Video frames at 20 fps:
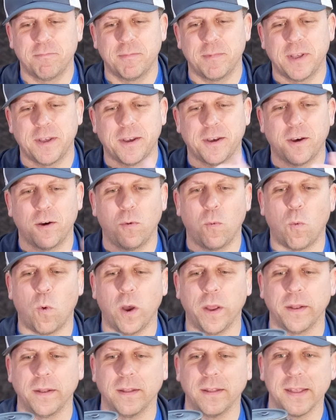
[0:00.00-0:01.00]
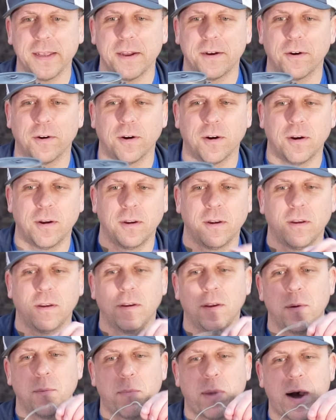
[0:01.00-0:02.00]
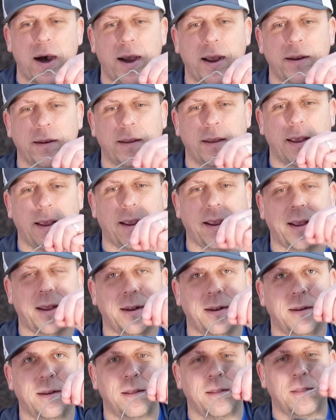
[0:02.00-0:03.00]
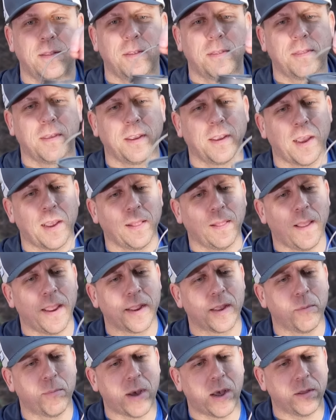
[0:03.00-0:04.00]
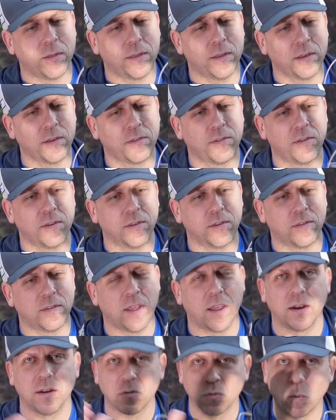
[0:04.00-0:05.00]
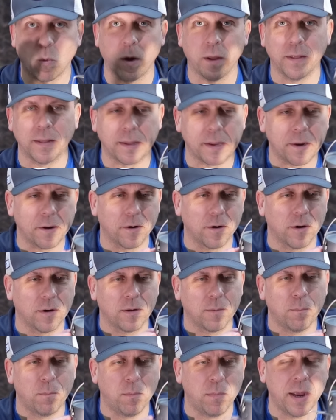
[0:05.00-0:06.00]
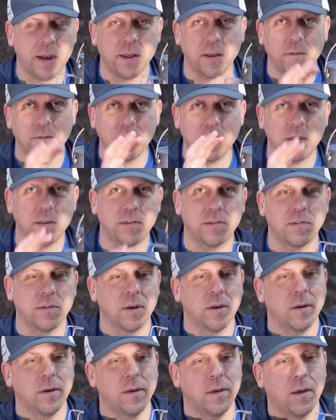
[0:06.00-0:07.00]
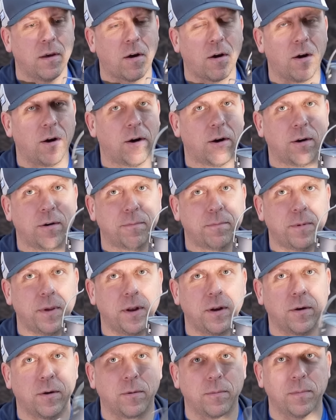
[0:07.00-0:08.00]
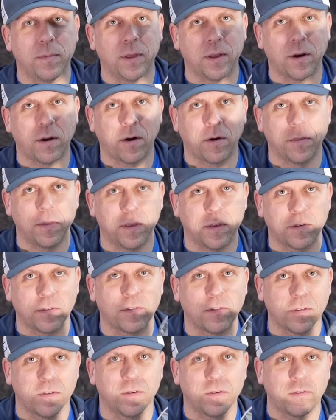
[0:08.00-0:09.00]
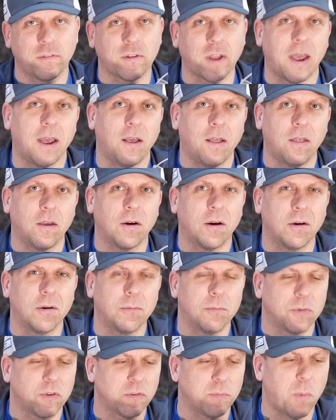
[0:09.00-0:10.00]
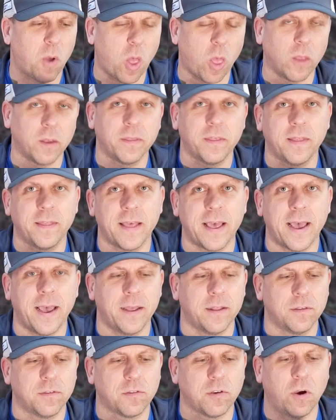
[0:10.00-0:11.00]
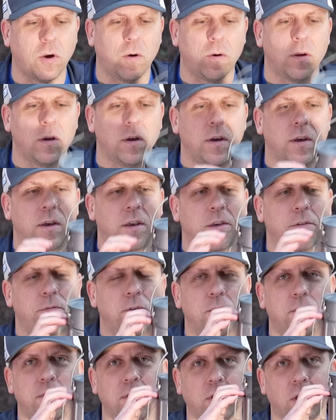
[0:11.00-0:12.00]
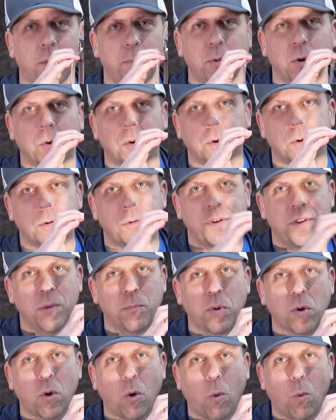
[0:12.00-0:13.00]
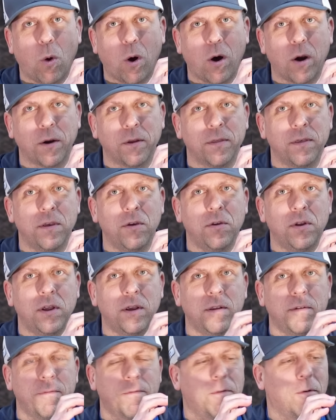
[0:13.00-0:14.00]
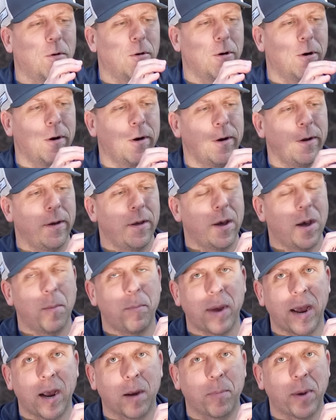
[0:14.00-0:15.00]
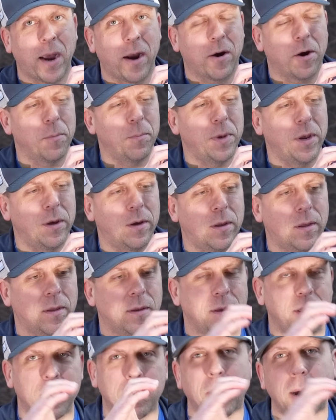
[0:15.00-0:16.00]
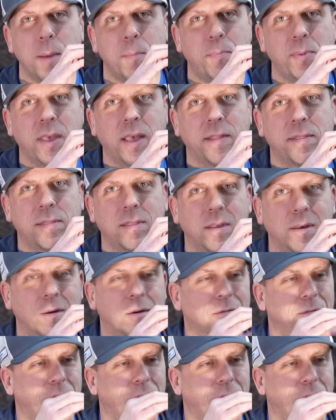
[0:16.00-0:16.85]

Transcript: uh, one liter pot. And the thing I like about this is that it's one liter. Many of these are, you know, that are this style are smaller than that. And so if you fill up your typical water that you need for a backpacker meal, it might be at the